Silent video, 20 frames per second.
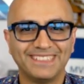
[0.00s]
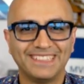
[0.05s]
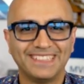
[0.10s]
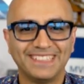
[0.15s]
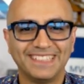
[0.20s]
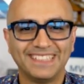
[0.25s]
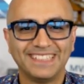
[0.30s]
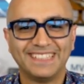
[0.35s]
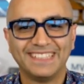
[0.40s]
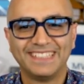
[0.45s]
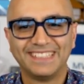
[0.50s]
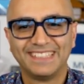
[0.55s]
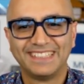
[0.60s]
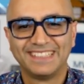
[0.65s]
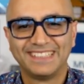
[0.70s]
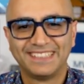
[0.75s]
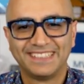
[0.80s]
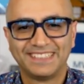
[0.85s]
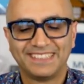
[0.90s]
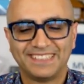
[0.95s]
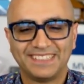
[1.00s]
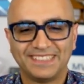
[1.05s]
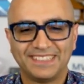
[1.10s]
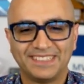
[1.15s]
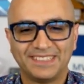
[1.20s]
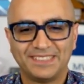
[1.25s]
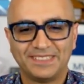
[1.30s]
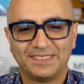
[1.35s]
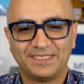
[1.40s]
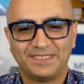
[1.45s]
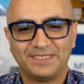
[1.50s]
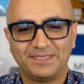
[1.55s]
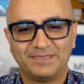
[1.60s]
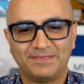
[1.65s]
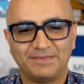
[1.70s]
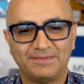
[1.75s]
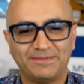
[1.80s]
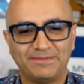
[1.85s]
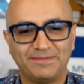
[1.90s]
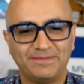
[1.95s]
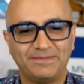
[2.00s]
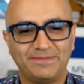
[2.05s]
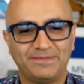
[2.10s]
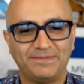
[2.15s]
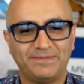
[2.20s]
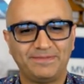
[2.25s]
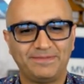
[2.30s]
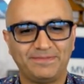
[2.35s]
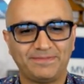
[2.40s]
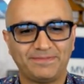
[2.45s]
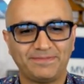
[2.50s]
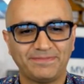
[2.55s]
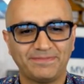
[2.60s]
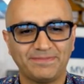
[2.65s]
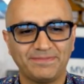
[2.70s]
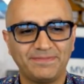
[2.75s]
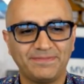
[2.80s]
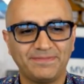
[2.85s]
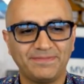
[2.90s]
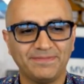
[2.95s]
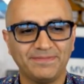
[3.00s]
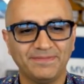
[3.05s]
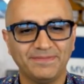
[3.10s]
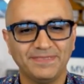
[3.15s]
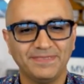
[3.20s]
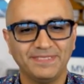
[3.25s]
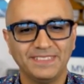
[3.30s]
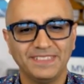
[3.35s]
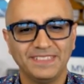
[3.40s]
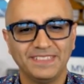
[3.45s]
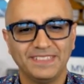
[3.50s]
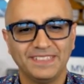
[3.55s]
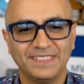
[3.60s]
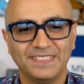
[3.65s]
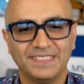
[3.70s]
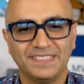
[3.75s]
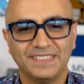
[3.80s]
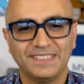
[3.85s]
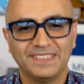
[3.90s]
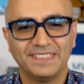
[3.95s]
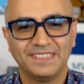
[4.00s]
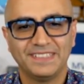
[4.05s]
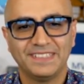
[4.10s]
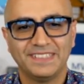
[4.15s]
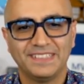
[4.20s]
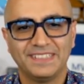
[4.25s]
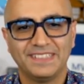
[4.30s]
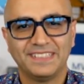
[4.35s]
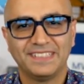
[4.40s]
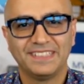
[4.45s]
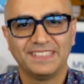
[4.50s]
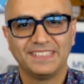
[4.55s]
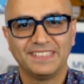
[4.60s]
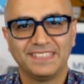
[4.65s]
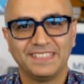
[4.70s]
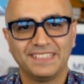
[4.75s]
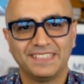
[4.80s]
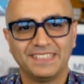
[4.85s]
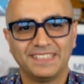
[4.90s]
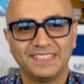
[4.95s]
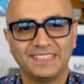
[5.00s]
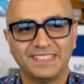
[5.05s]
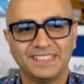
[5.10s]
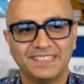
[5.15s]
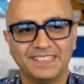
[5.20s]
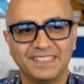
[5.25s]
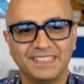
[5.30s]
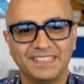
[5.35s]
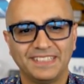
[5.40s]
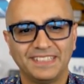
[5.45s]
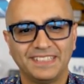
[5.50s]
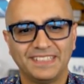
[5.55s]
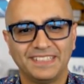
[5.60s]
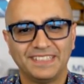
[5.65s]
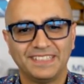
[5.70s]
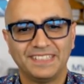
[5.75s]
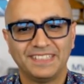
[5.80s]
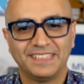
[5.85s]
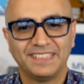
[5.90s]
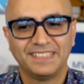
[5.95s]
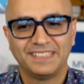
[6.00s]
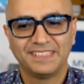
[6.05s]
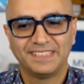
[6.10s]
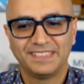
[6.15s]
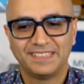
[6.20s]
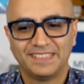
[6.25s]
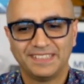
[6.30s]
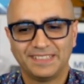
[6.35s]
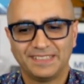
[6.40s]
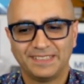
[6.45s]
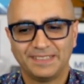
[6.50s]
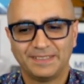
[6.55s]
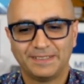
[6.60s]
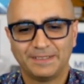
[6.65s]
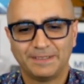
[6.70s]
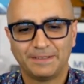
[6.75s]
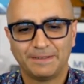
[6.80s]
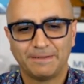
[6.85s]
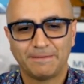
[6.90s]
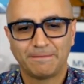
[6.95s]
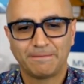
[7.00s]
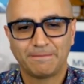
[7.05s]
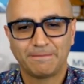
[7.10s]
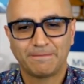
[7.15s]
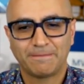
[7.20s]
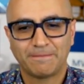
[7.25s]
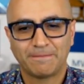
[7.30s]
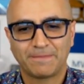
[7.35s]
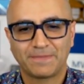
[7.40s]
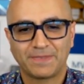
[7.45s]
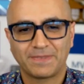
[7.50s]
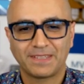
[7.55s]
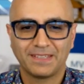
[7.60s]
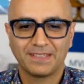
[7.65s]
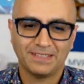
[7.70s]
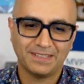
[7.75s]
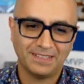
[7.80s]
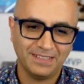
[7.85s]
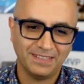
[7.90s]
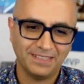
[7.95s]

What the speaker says: No words are spoken by the person on screen.